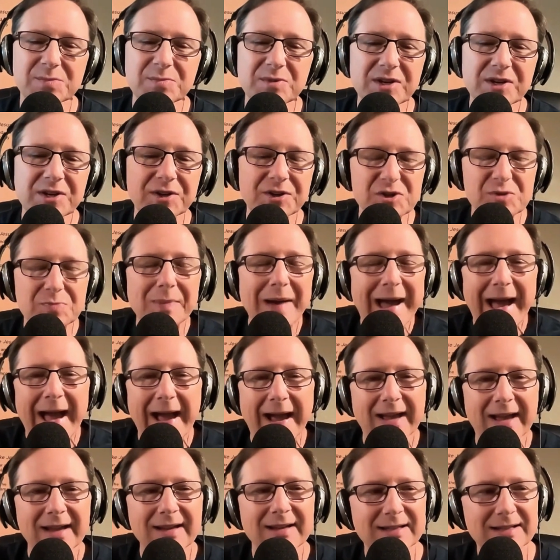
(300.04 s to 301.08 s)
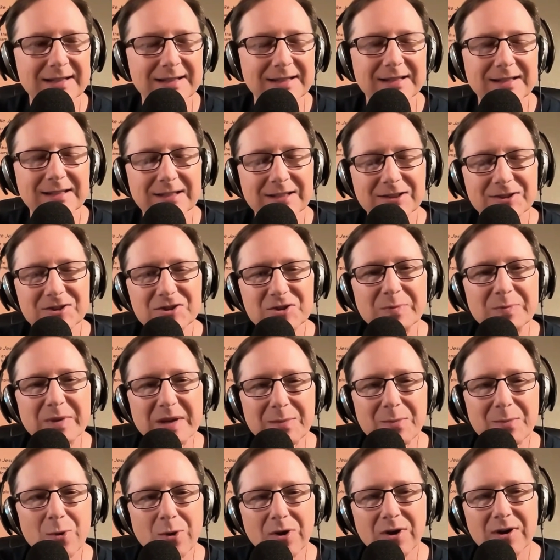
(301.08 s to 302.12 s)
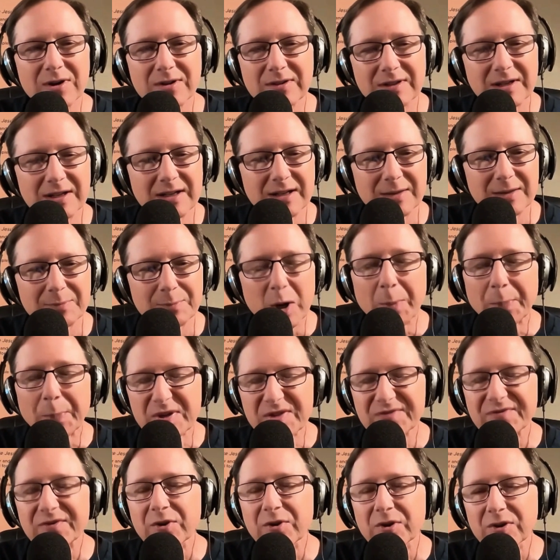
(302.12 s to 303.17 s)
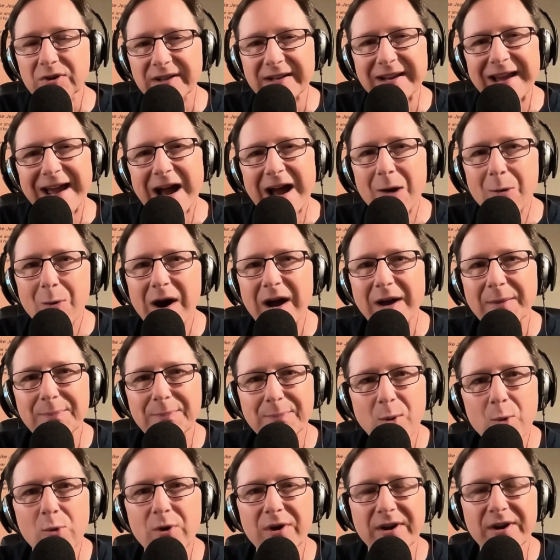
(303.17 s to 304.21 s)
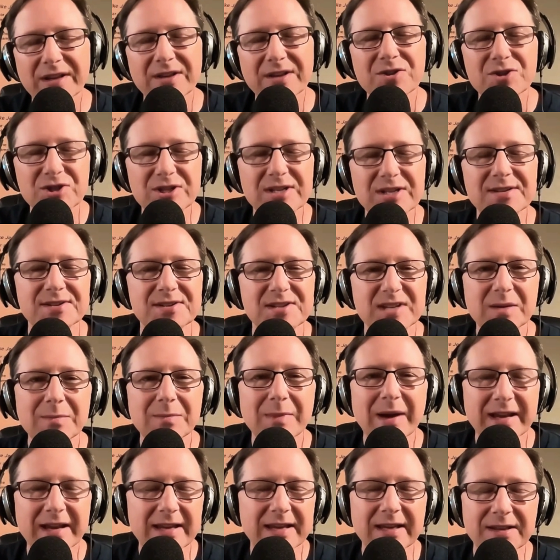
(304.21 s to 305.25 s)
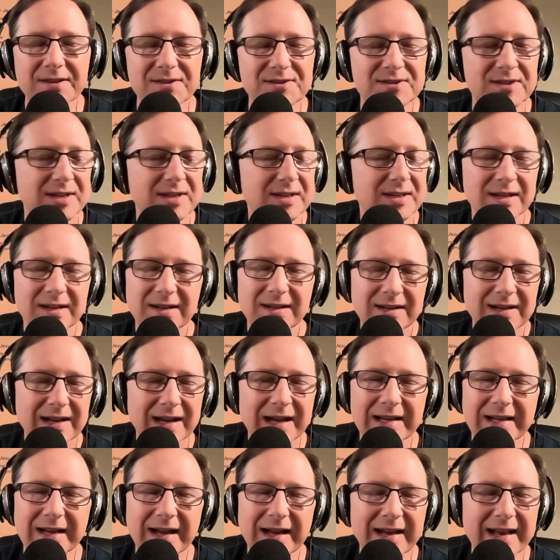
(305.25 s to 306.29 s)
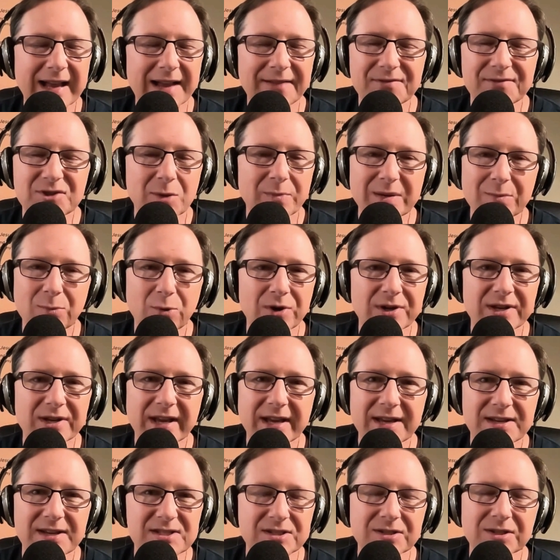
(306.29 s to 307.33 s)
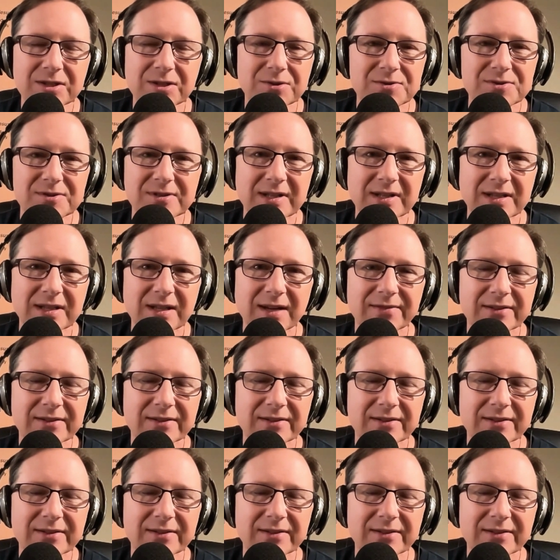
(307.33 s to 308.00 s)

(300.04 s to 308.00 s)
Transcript: some years back to be more purposeful in how I poured in Jesus into my kids, I'd have so many more days to use. Love